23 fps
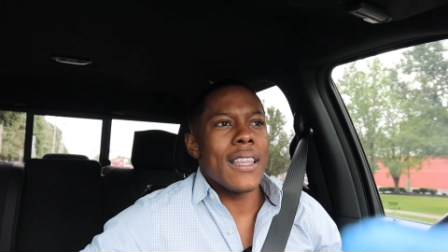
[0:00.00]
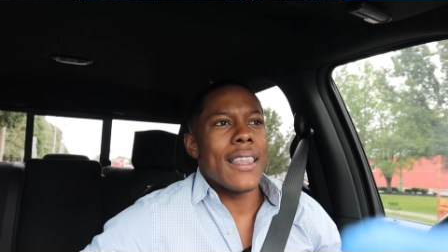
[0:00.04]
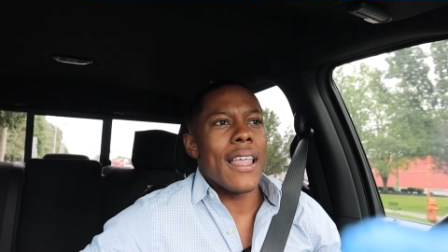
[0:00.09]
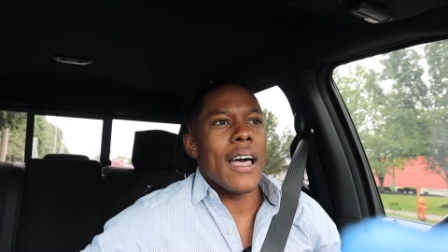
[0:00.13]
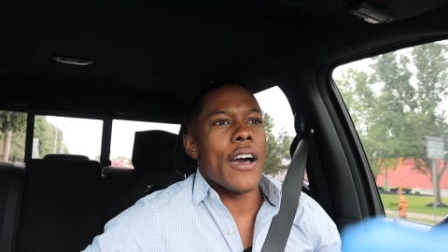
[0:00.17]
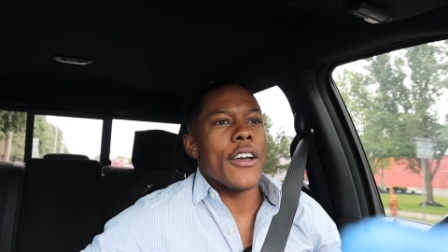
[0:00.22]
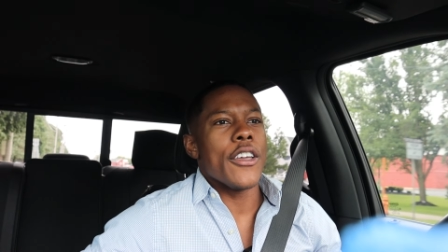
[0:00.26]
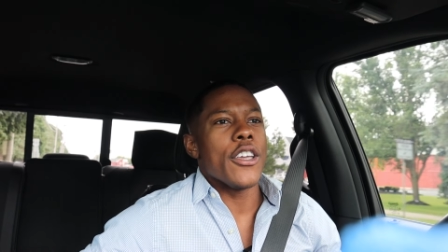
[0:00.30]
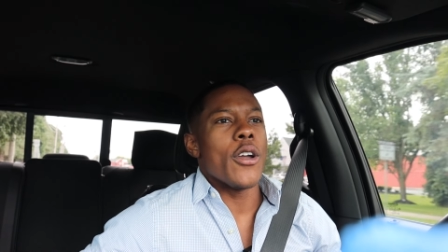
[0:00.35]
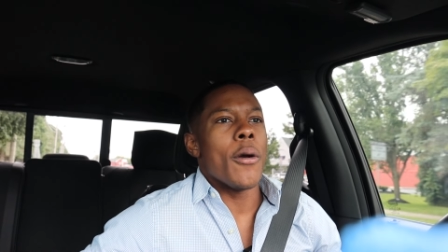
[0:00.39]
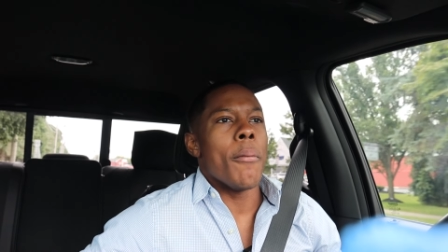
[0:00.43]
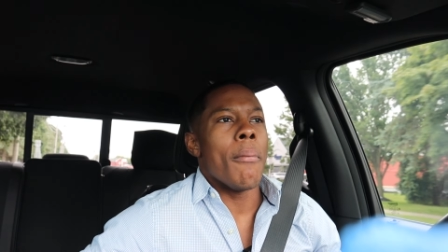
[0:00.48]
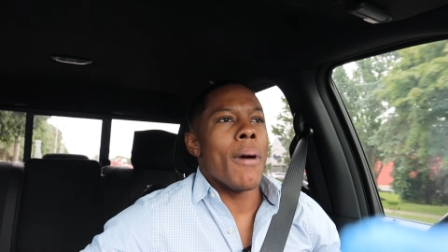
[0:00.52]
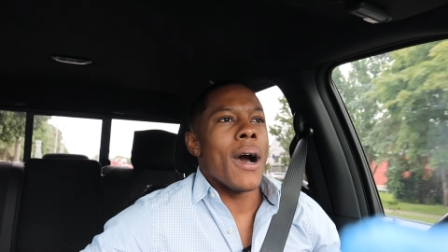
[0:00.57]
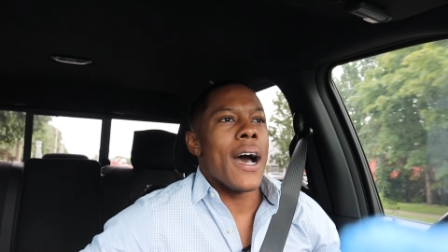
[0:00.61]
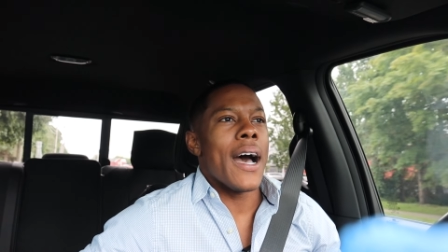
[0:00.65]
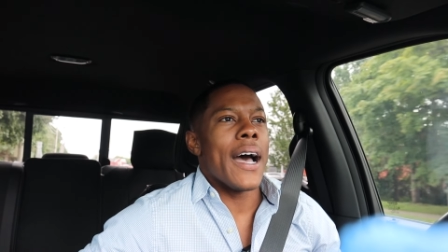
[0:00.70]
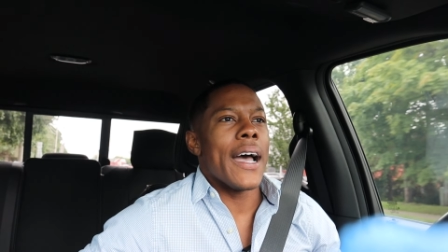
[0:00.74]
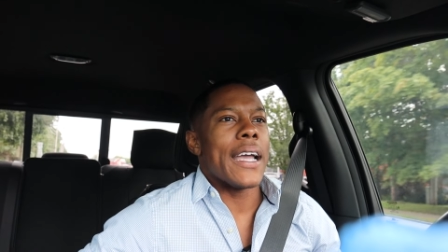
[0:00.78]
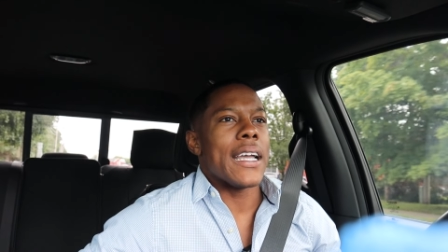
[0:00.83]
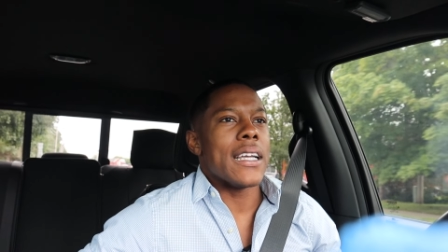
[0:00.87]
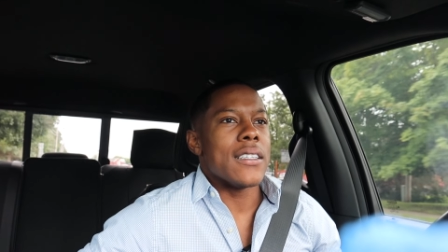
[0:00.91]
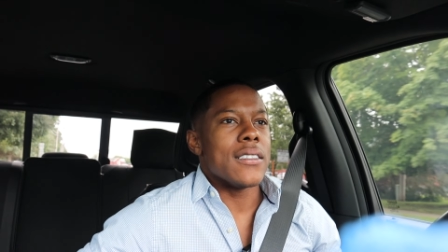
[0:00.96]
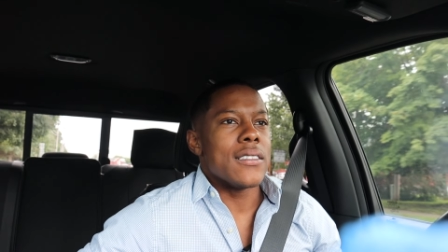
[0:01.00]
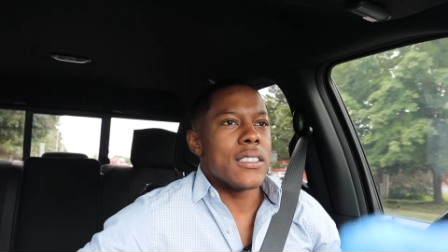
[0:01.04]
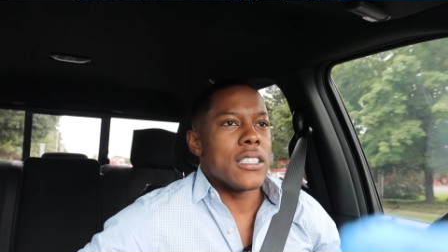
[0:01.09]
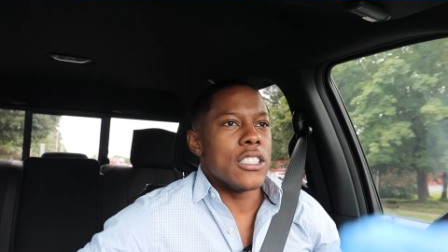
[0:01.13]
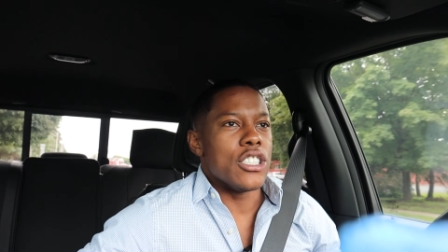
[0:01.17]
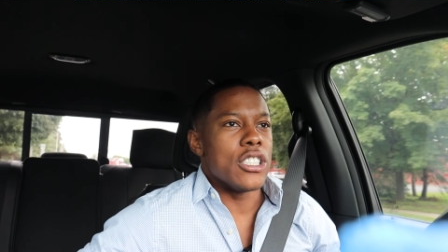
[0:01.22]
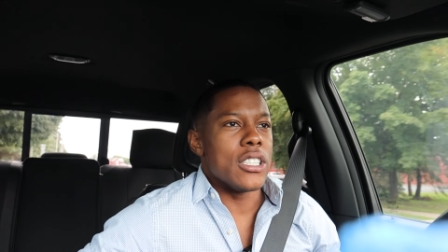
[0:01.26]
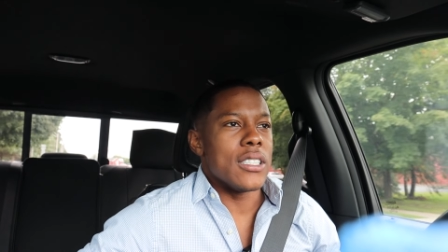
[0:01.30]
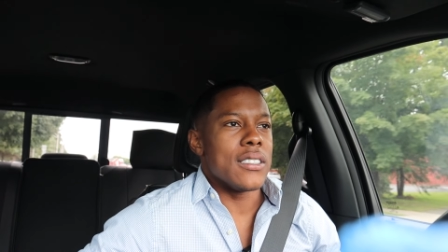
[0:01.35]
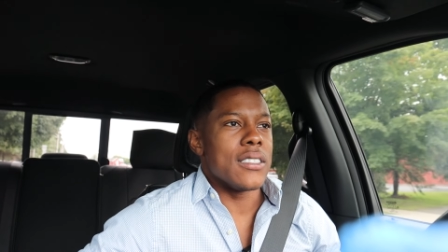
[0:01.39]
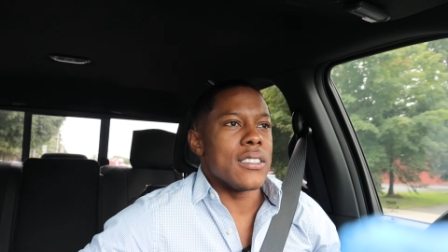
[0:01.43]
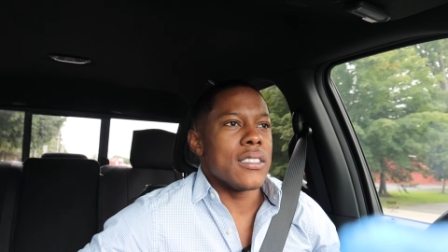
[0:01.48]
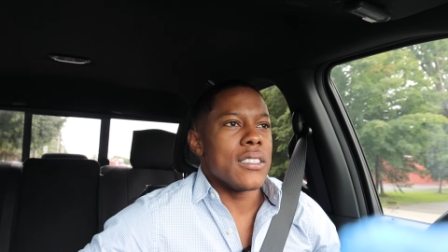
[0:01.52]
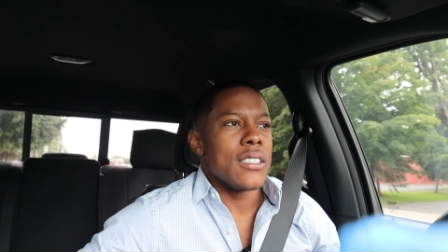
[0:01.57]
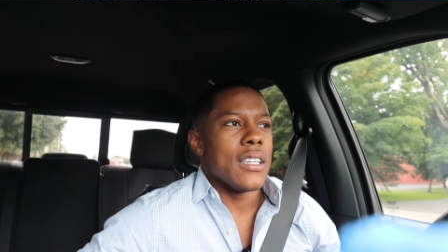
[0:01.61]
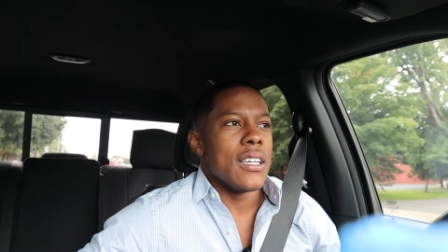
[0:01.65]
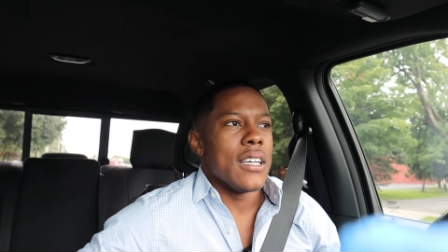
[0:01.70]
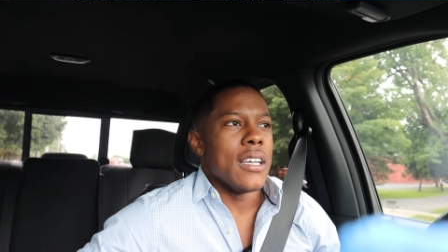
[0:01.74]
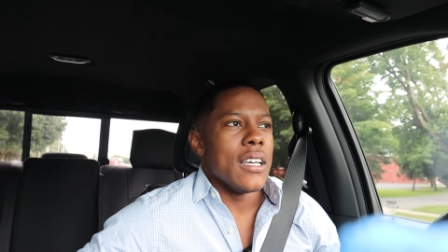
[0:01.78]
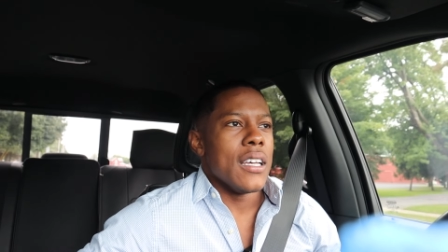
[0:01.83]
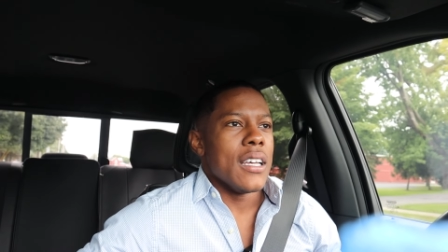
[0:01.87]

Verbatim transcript: allow your mind to just